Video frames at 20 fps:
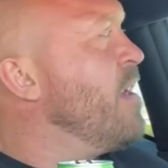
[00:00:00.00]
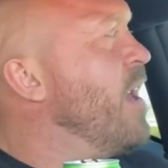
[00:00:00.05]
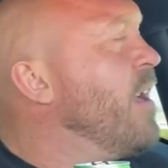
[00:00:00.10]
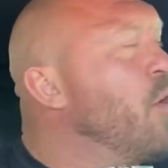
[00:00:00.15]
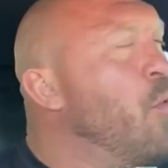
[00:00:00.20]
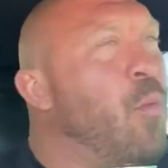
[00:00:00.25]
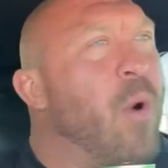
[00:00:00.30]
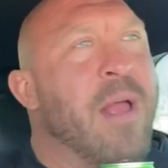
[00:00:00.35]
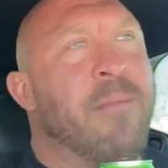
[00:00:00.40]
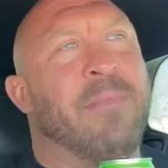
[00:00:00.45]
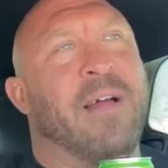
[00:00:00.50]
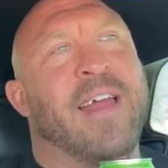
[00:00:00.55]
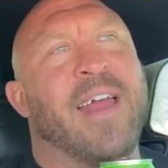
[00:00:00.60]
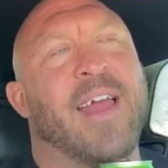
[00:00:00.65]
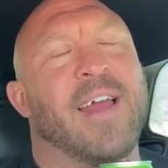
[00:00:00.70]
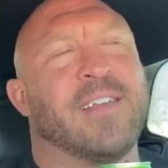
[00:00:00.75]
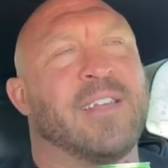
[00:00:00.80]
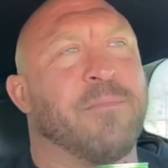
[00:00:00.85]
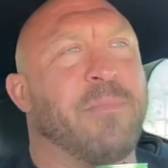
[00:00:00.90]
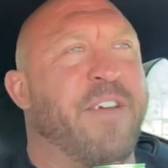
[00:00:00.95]
I can wipe my
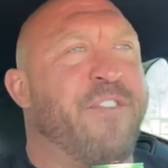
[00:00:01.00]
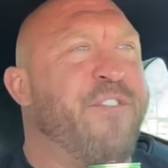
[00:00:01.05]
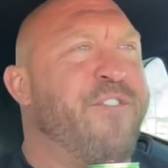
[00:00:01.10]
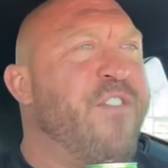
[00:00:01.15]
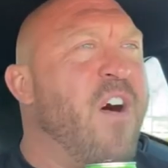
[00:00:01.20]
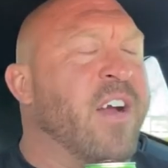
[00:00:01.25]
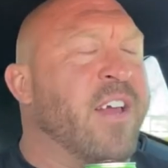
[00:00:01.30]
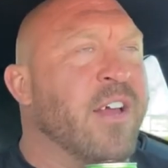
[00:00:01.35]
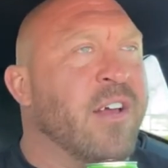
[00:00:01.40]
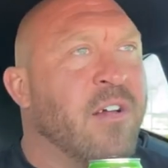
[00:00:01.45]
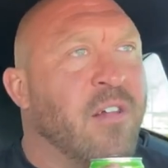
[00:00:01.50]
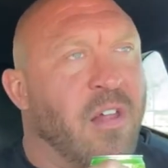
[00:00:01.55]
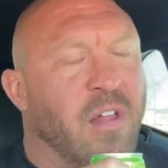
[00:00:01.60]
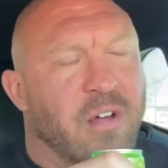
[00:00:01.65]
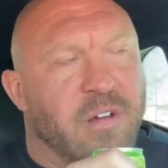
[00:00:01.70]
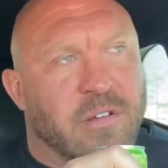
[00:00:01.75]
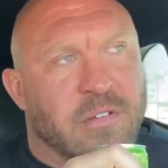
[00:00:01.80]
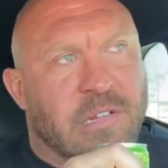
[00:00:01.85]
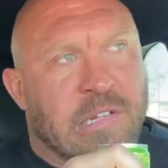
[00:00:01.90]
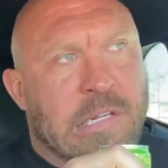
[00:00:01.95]
hands on my fucking
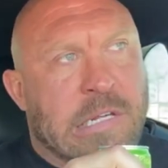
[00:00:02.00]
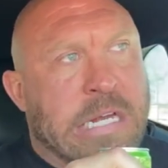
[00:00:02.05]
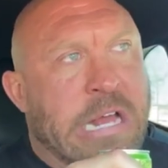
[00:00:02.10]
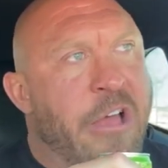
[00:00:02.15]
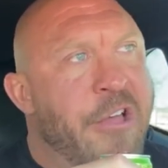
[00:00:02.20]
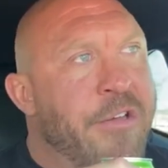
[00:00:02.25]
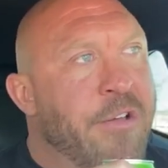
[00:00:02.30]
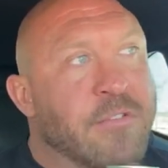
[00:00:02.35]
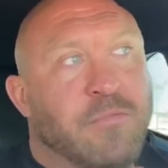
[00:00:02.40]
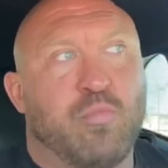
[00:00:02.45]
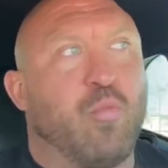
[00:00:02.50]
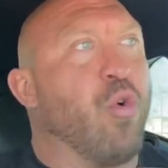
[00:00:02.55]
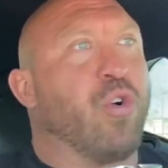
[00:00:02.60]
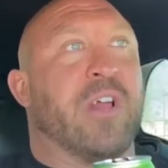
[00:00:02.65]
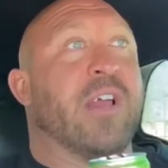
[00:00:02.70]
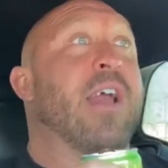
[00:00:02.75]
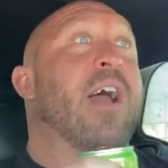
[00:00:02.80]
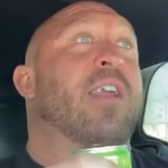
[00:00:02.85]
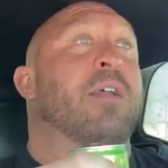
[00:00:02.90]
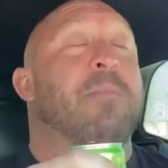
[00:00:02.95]
clothes. I'm
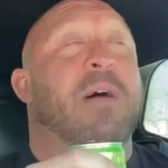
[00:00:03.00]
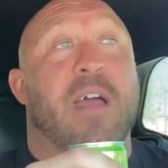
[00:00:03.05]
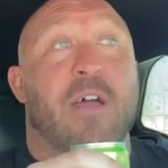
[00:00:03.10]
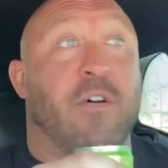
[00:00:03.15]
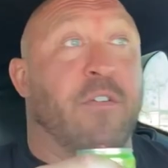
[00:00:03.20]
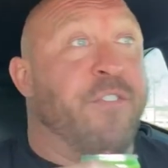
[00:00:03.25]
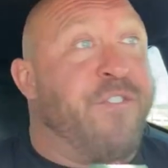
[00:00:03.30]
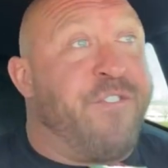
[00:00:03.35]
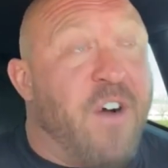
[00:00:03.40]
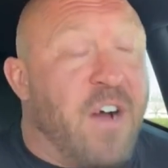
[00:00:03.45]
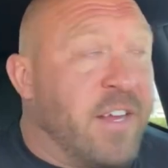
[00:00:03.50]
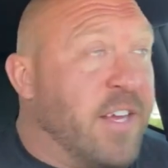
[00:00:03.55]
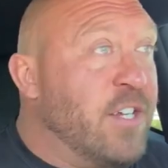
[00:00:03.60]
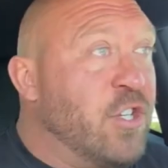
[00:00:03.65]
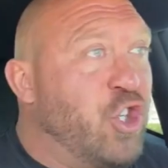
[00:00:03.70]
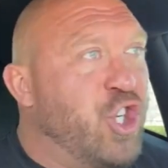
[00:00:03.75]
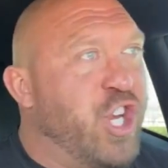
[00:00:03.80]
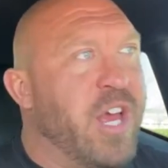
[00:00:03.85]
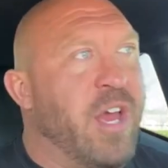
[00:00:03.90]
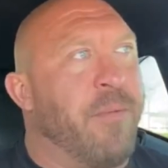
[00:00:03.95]
working out at my own
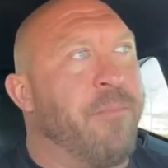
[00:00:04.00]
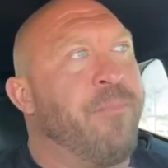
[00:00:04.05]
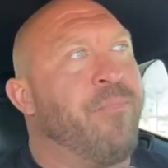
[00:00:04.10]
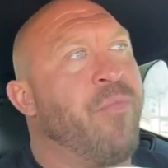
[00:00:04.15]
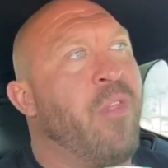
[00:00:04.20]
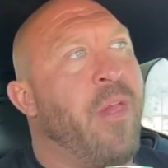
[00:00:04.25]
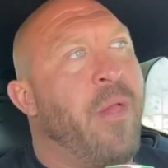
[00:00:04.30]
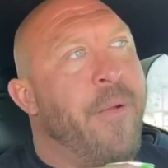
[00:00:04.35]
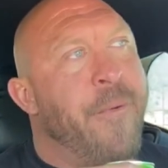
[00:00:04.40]
fucking gym.